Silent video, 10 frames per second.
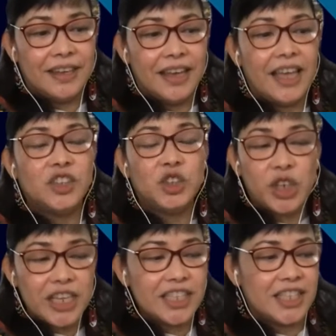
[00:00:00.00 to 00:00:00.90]
and
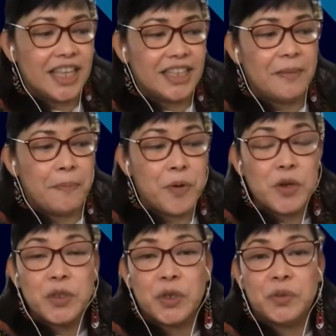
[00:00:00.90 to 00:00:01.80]
trust that the
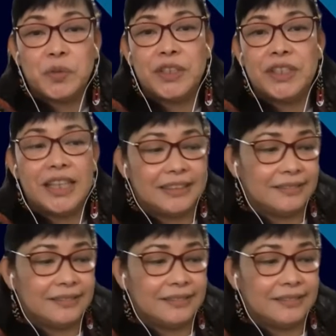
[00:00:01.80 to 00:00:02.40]
person would not